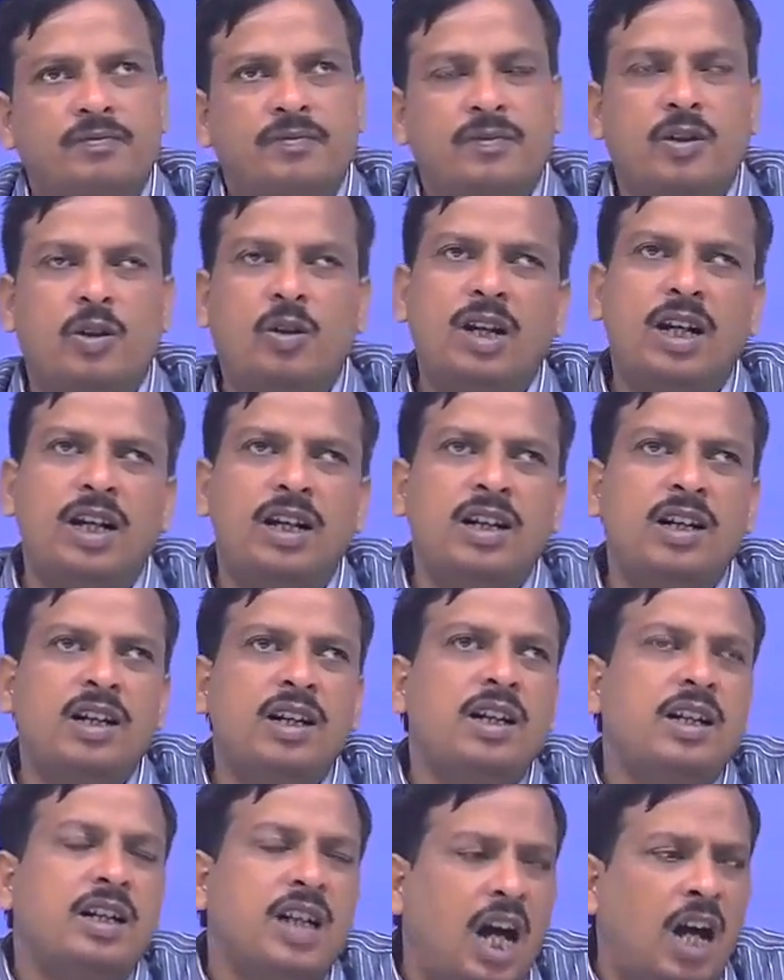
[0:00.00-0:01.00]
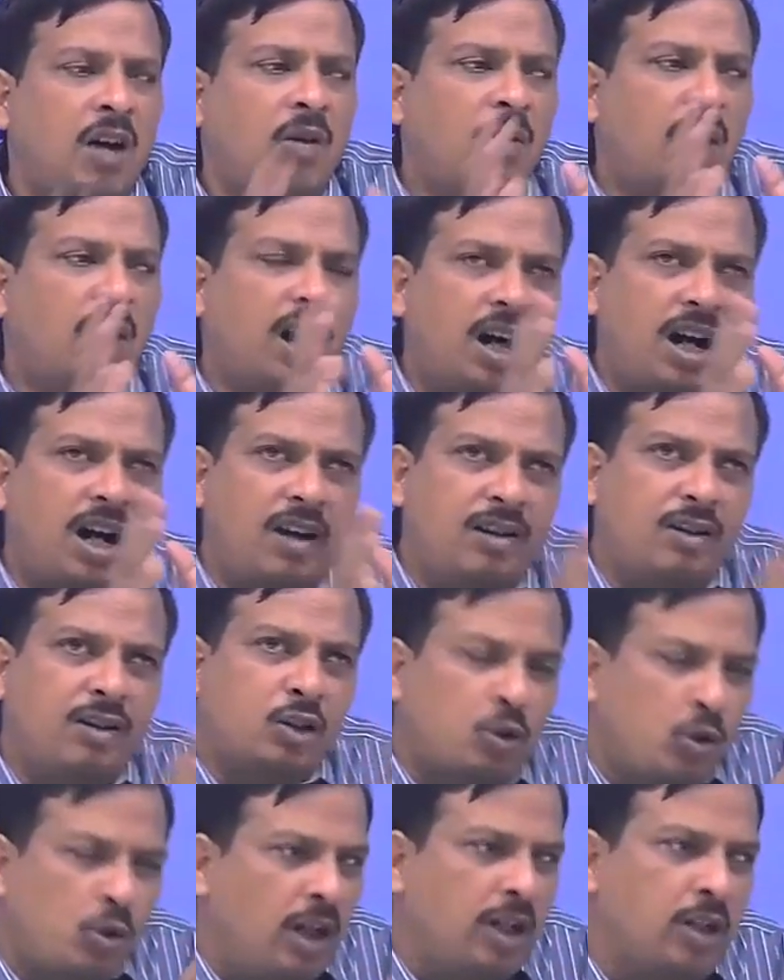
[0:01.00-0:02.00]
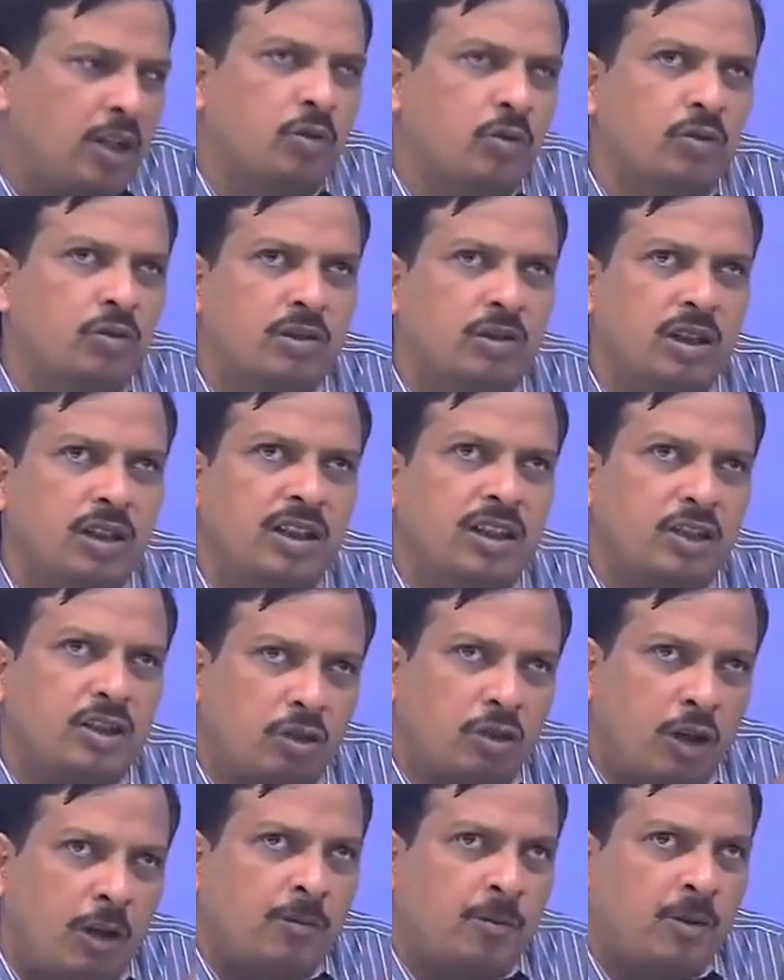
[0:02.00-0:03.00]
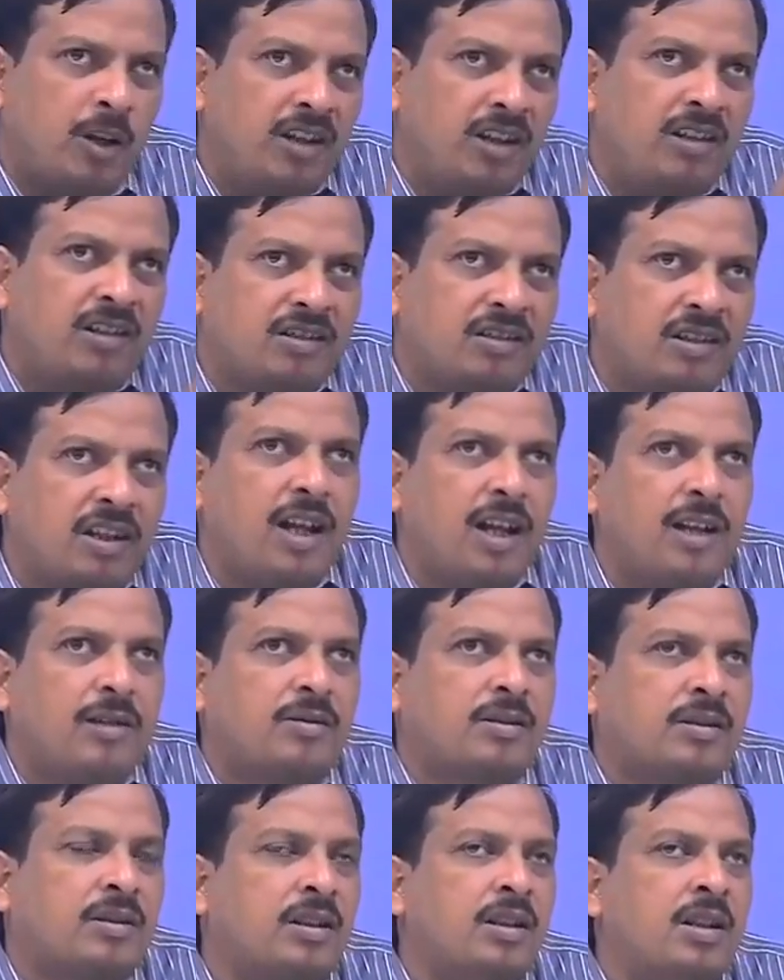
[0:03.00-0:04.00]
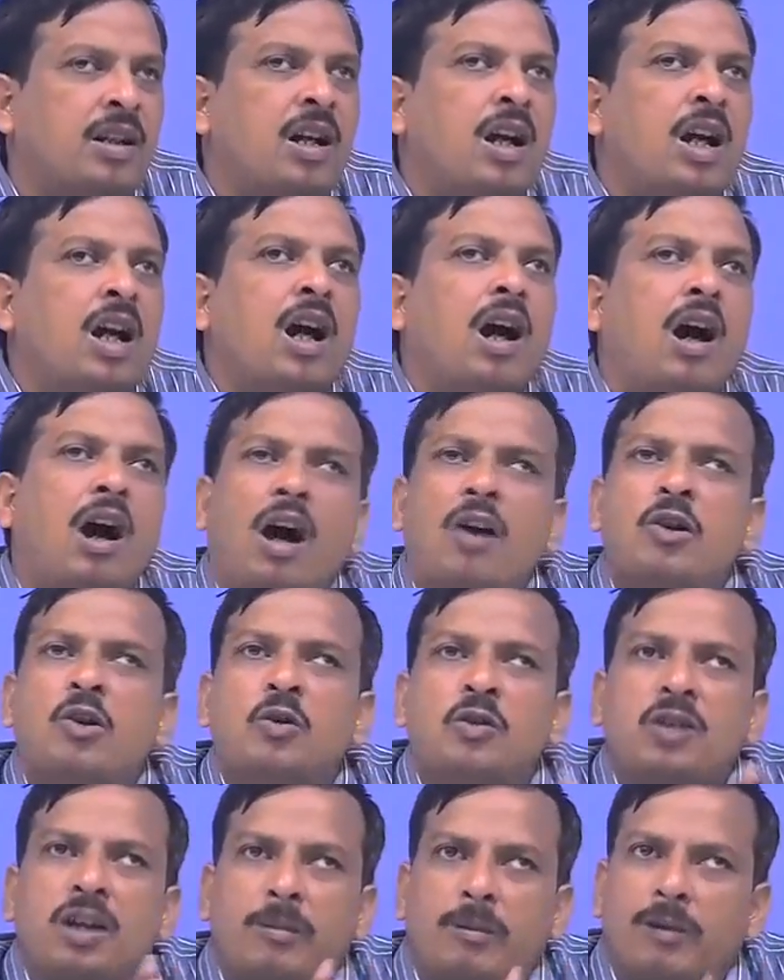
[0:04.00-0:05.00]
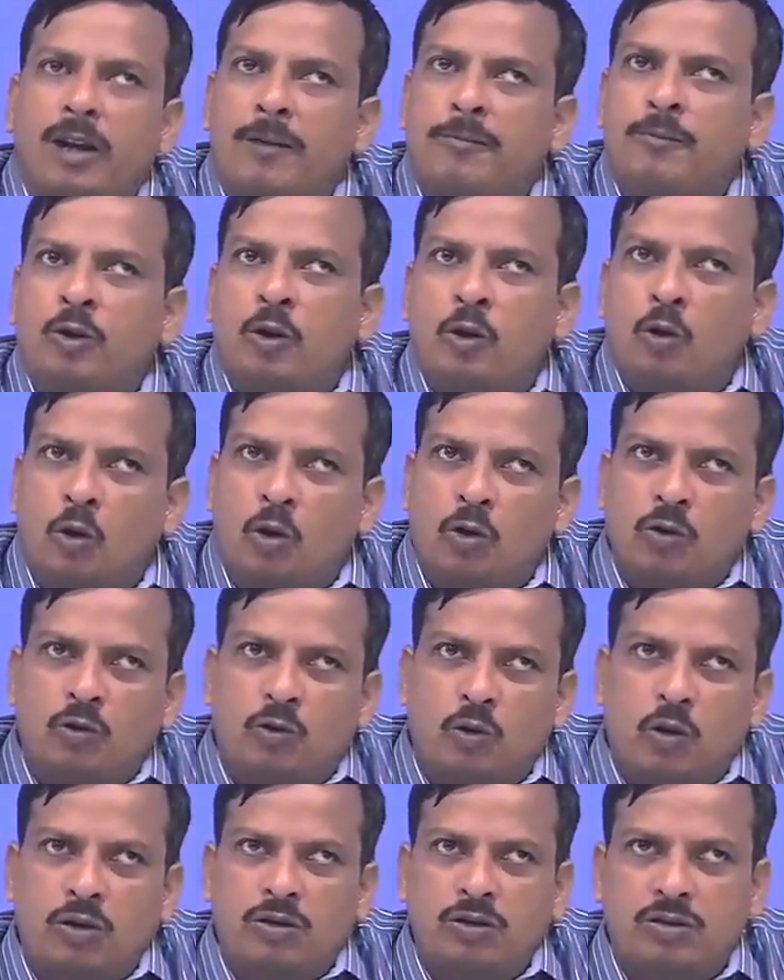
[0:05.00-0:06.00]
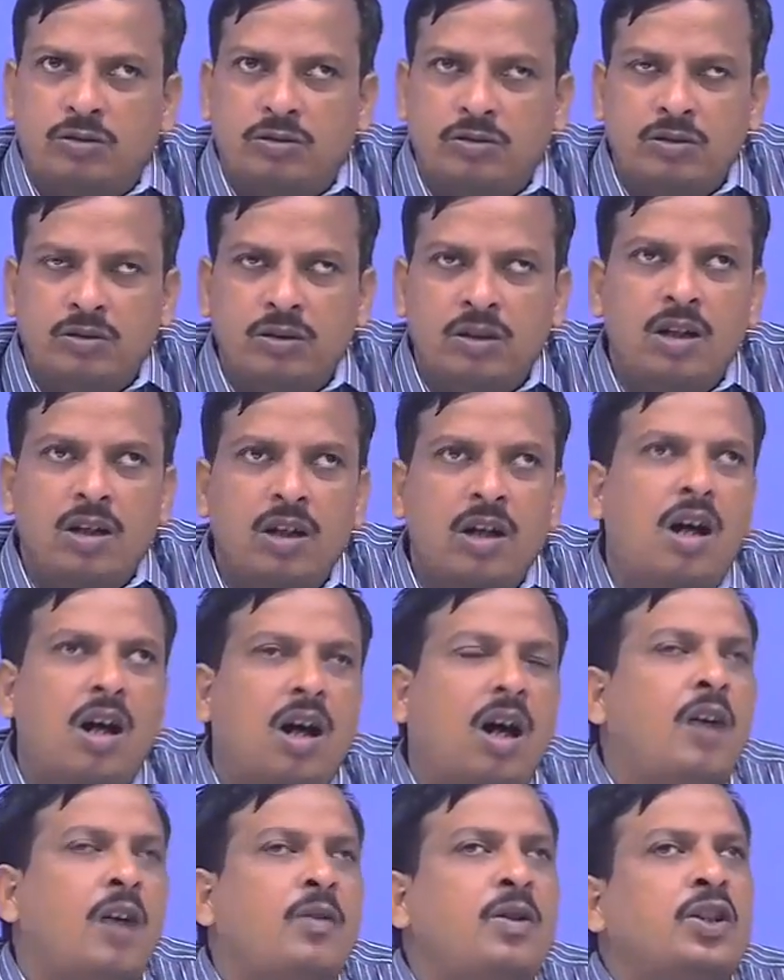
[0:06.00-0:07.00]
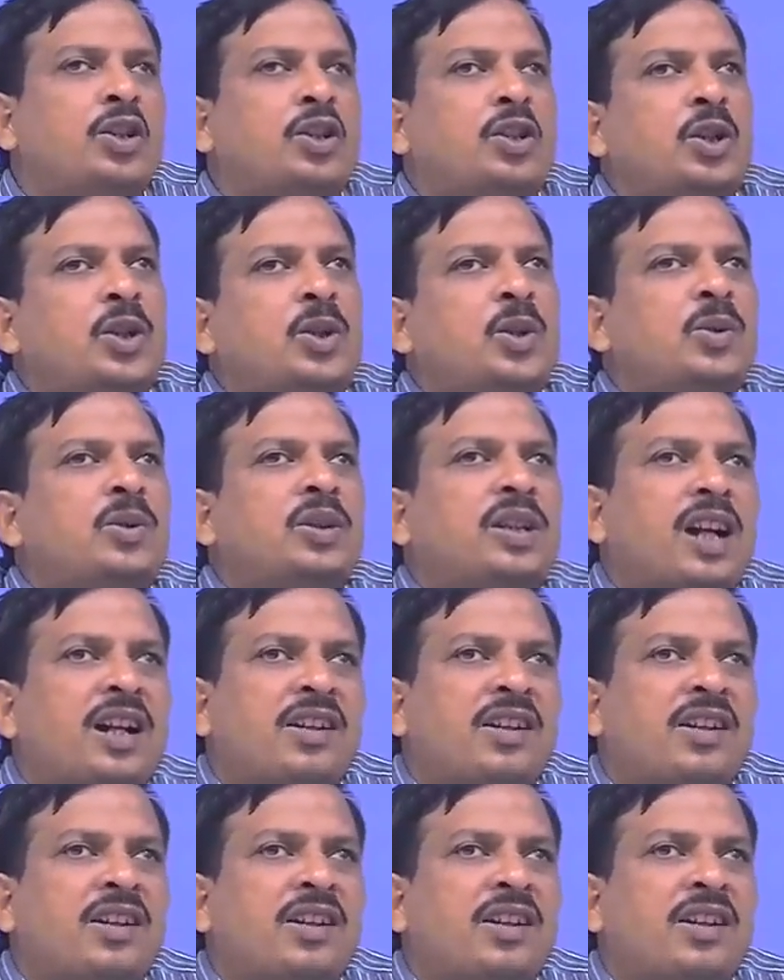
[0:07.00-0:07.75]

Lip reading: Okay. Now I will show you in the software itself how you develop your own course, how institute can